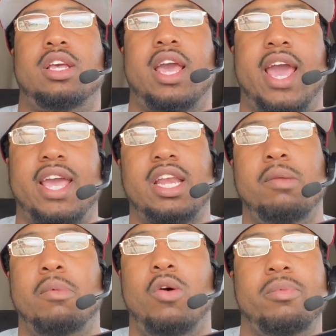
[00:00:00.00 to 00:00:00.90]
at any
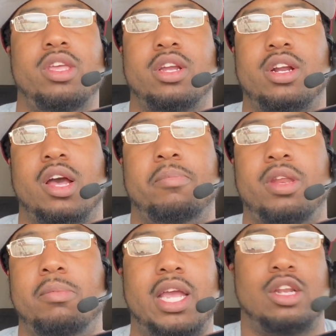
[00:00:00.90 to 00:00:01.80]
moment your company
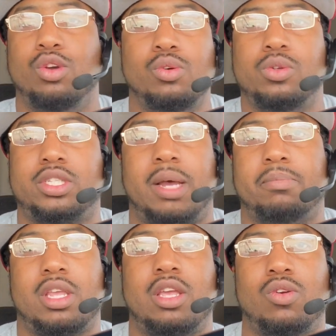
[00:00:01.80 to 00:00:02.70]
may lose
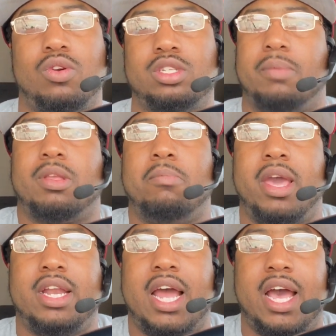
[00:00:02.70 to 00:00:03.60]
something, or something
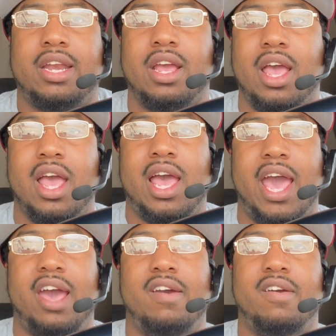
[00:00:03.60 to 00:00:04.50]
may not
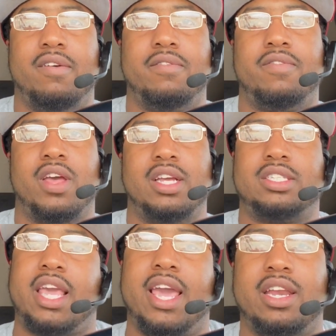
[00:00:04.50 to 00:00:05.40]
have
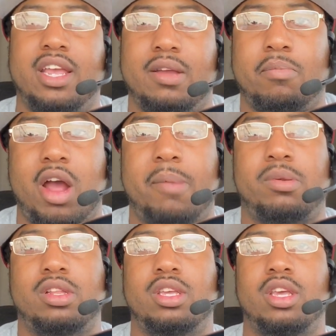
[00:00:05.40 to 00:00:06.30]
scanned in
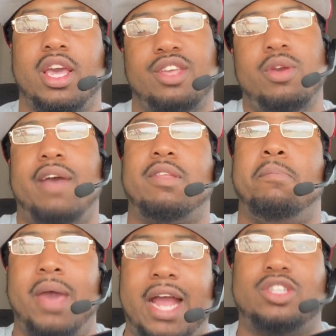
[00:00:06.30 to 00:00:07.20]
properly, and you have to
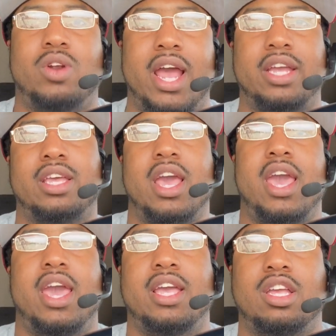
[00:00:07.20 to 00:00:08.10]
backtrack
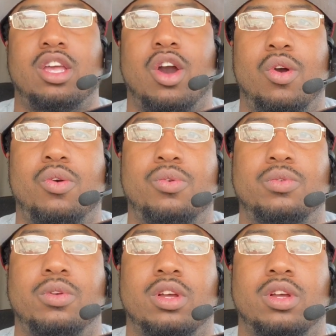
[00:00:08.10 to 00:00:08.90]
and go